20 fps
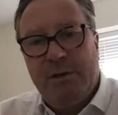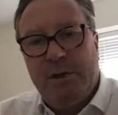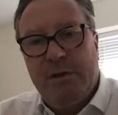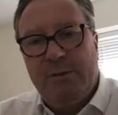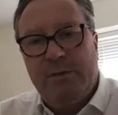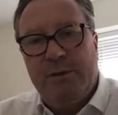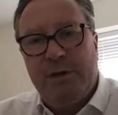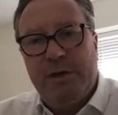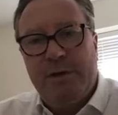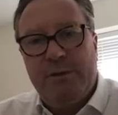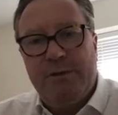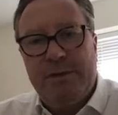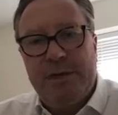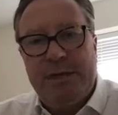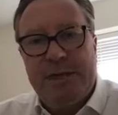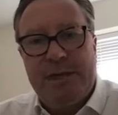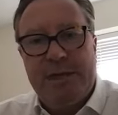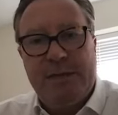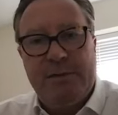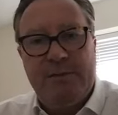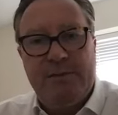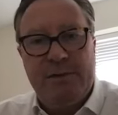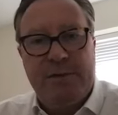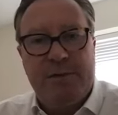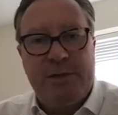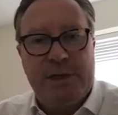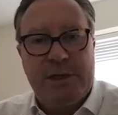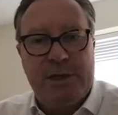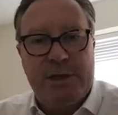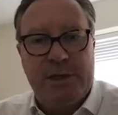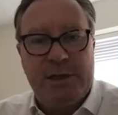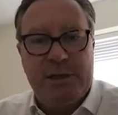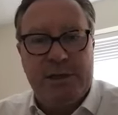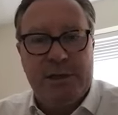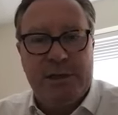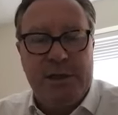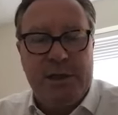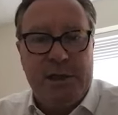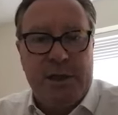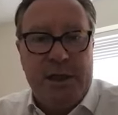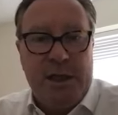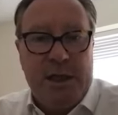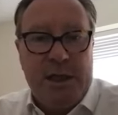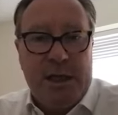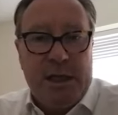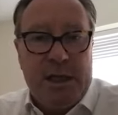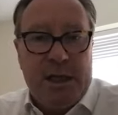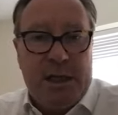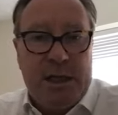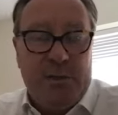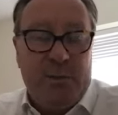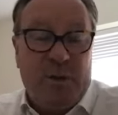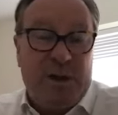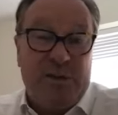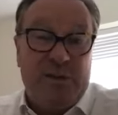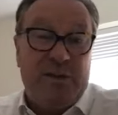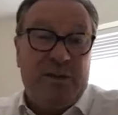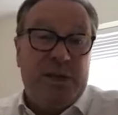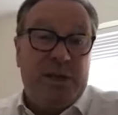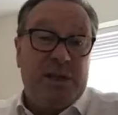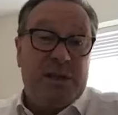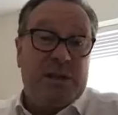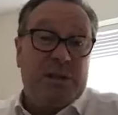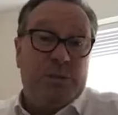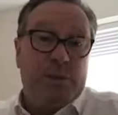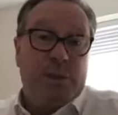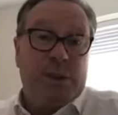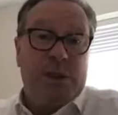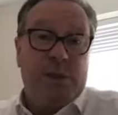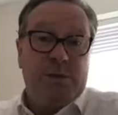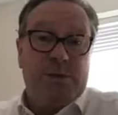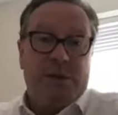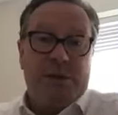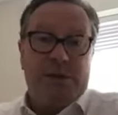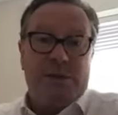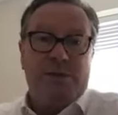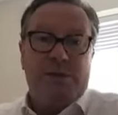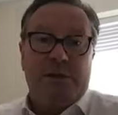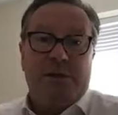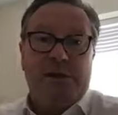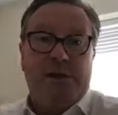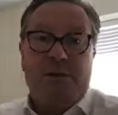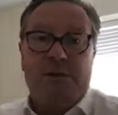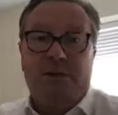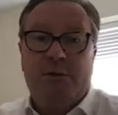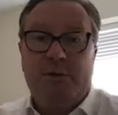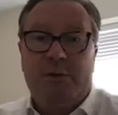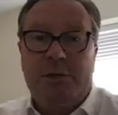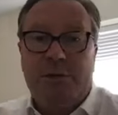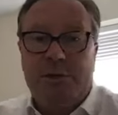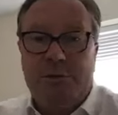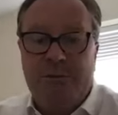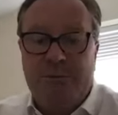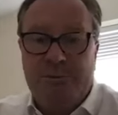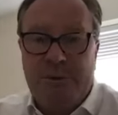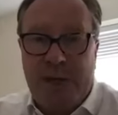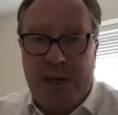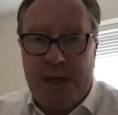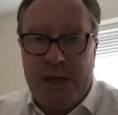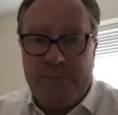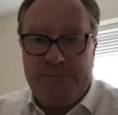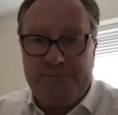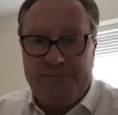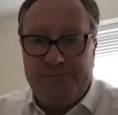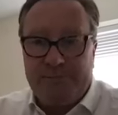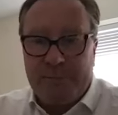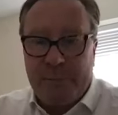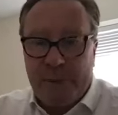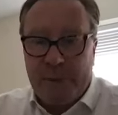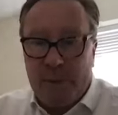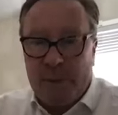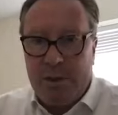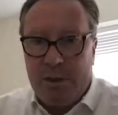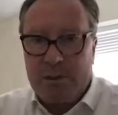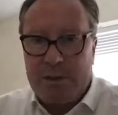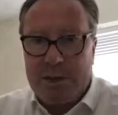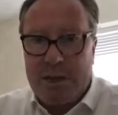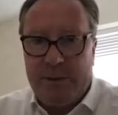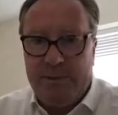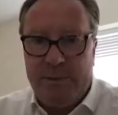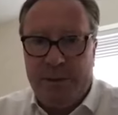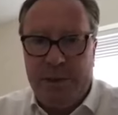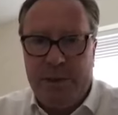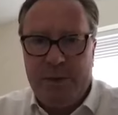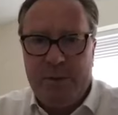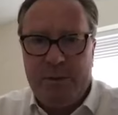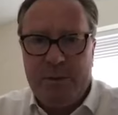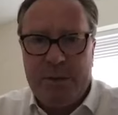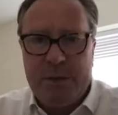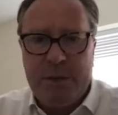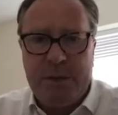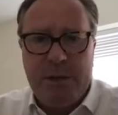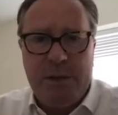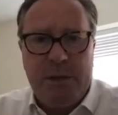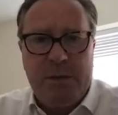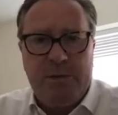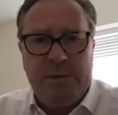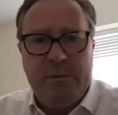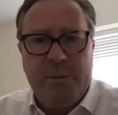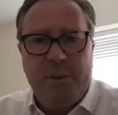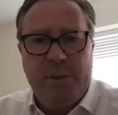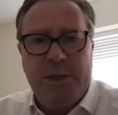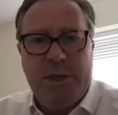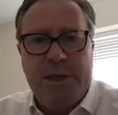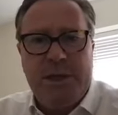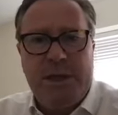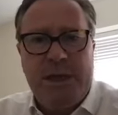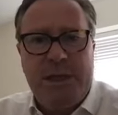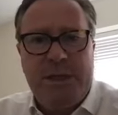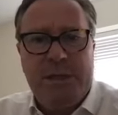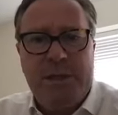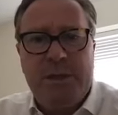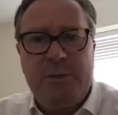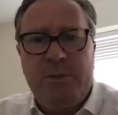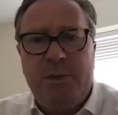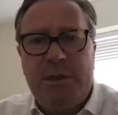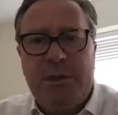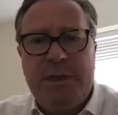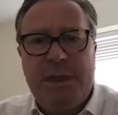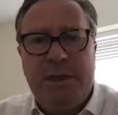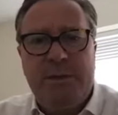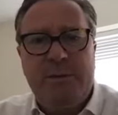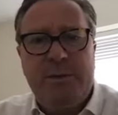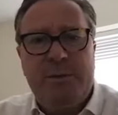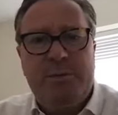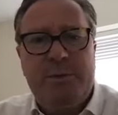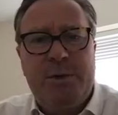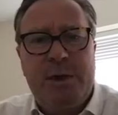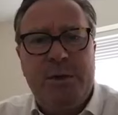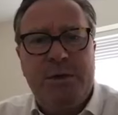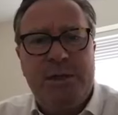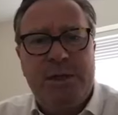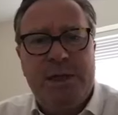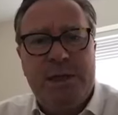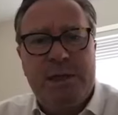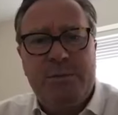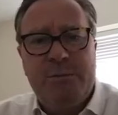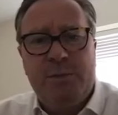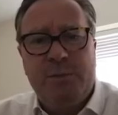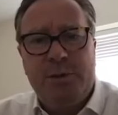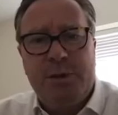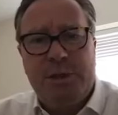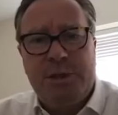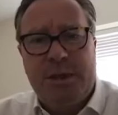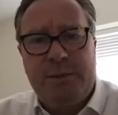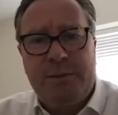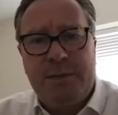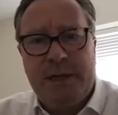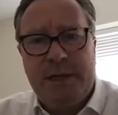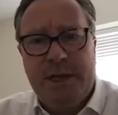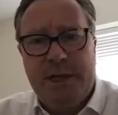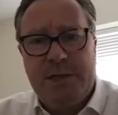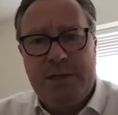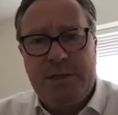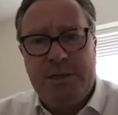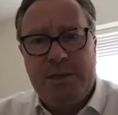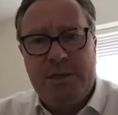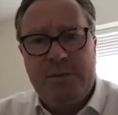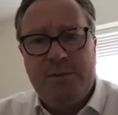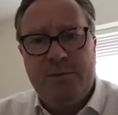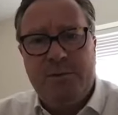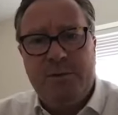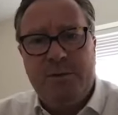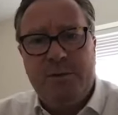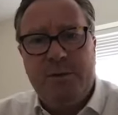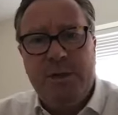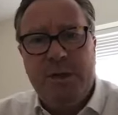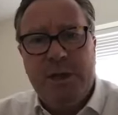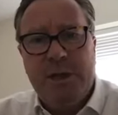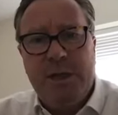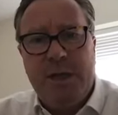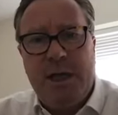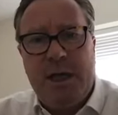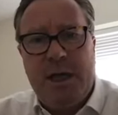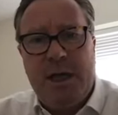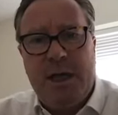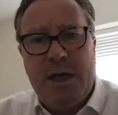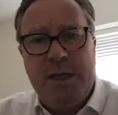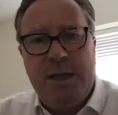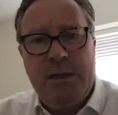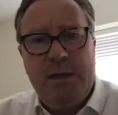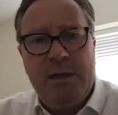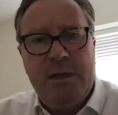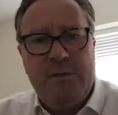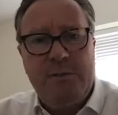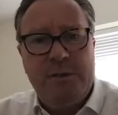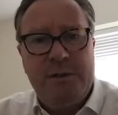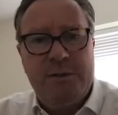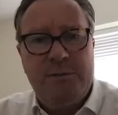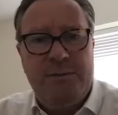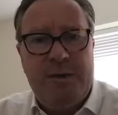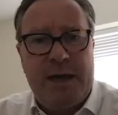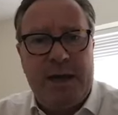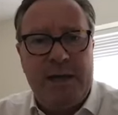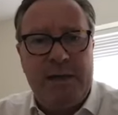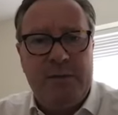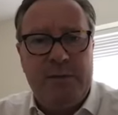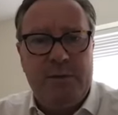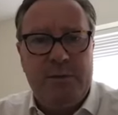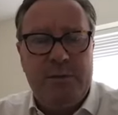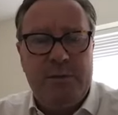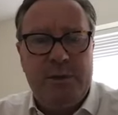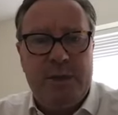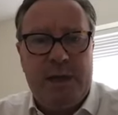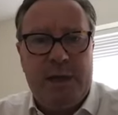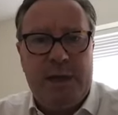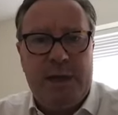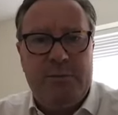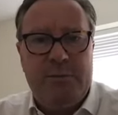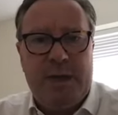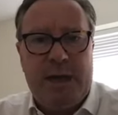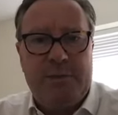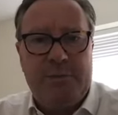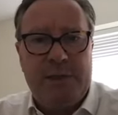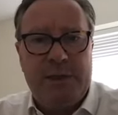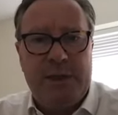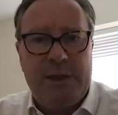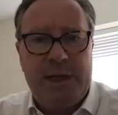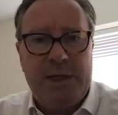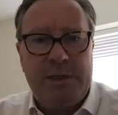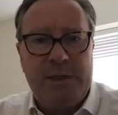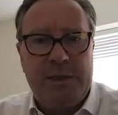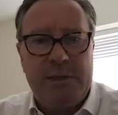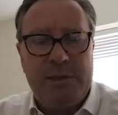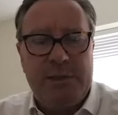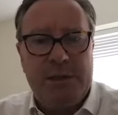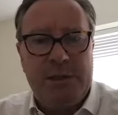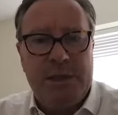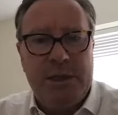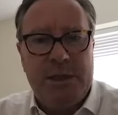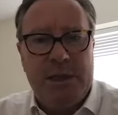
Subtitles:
further easing of restrictions. And one of the things that we noticed during the course of the lockdown period was that a lot of mortgage lenders weren't able to process mortgage applications for high loan-to-value applications.